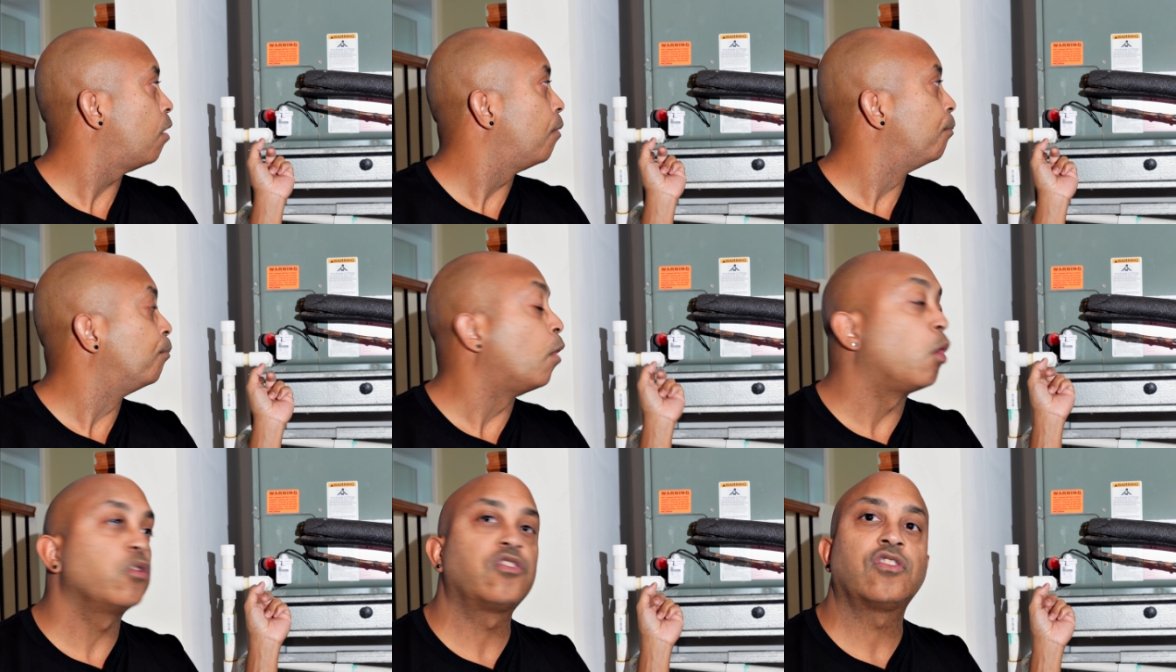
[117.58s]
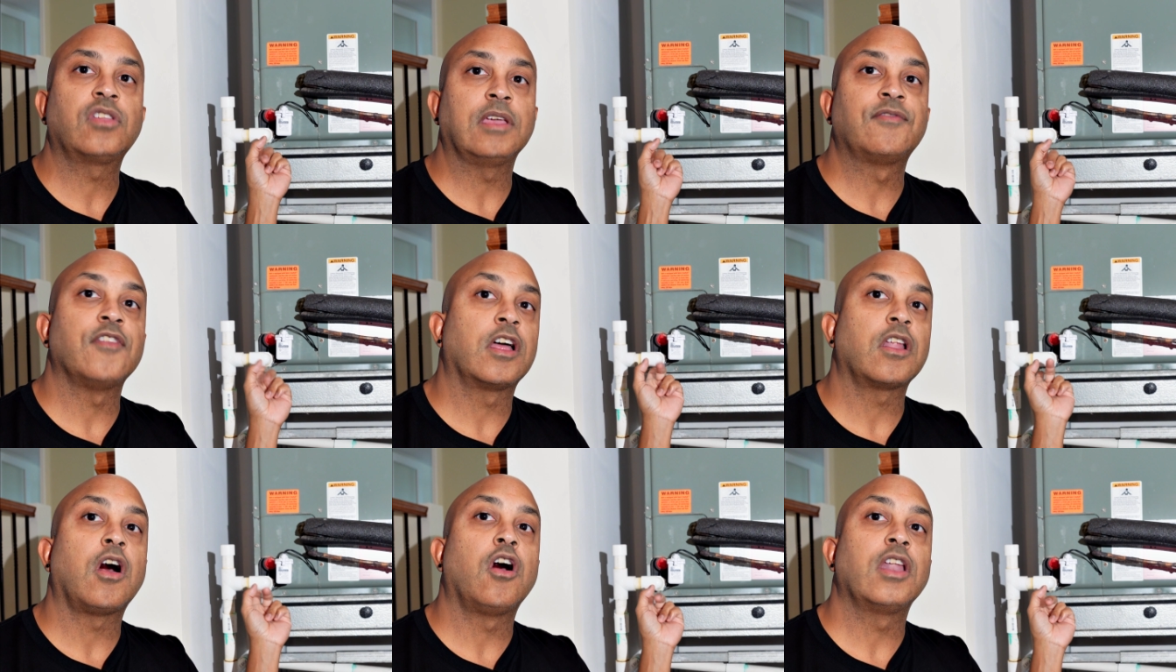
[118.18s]
most, if
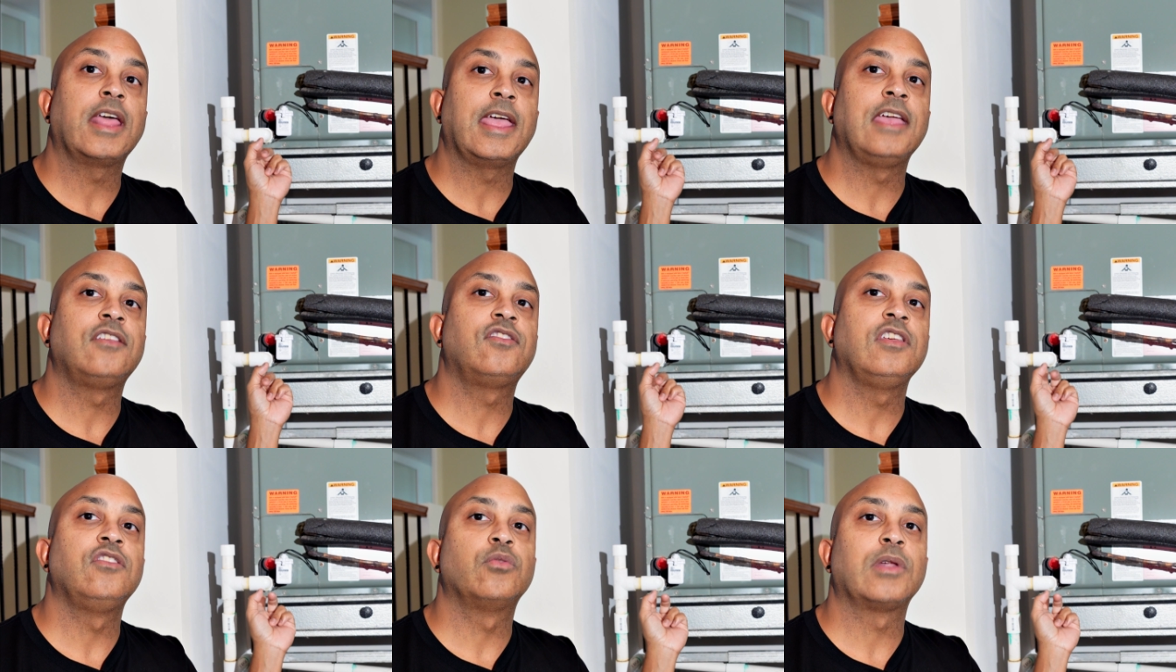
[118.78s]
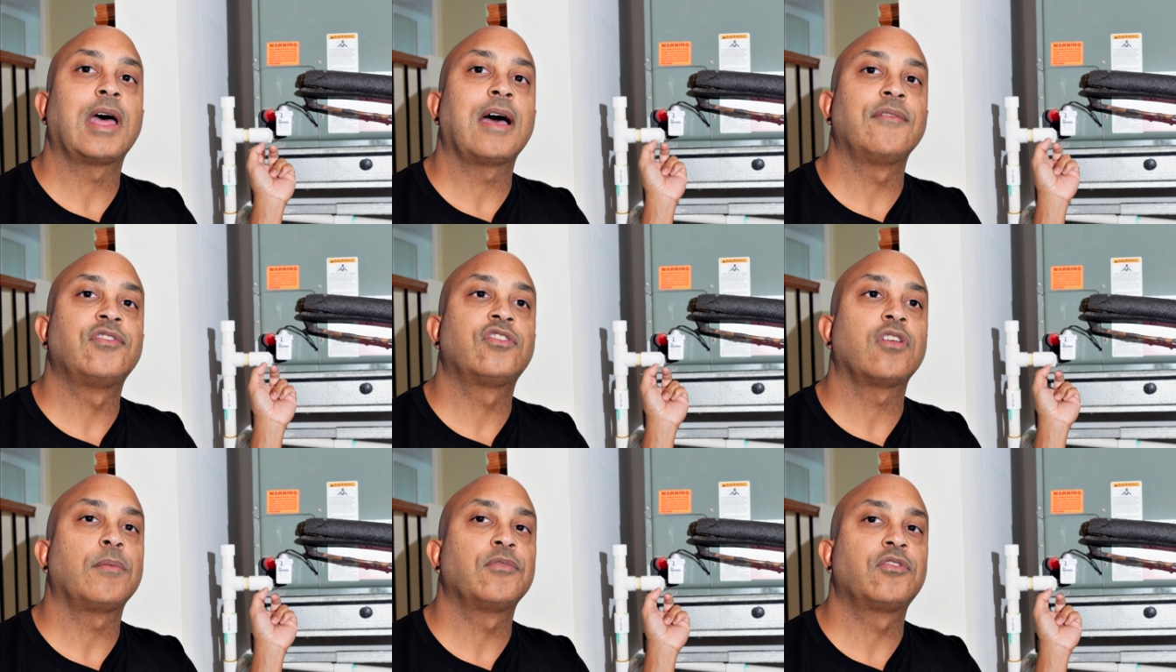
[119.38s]
not all ACs will have some